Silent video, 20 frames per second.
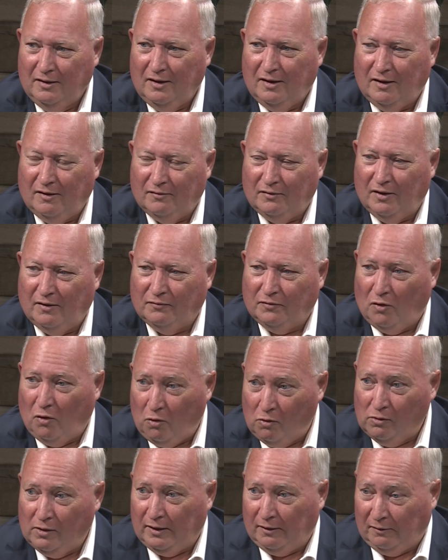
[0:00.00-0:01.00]
of the
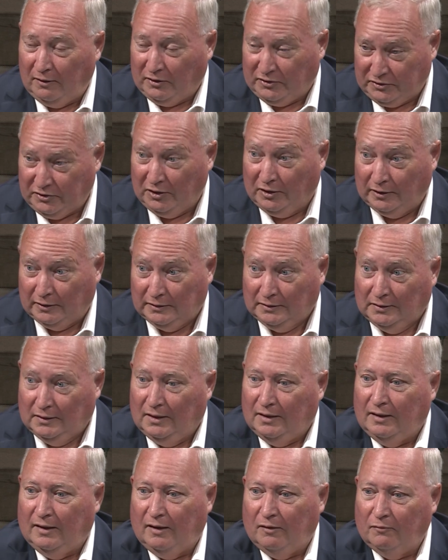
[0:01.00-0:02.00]
whole area still,
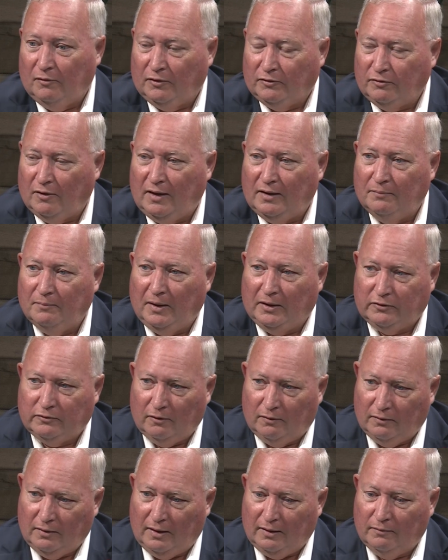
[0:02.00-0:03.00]
and we're trying to make
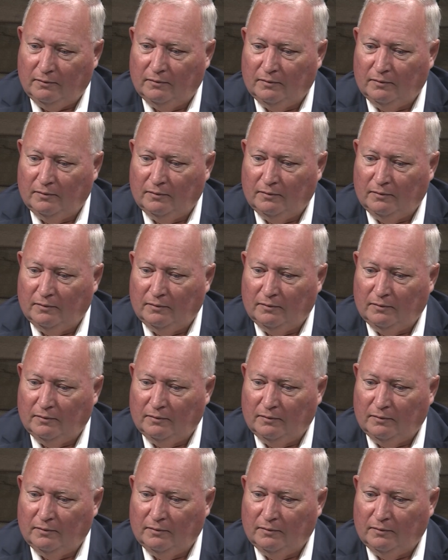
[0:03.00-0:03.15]
sure that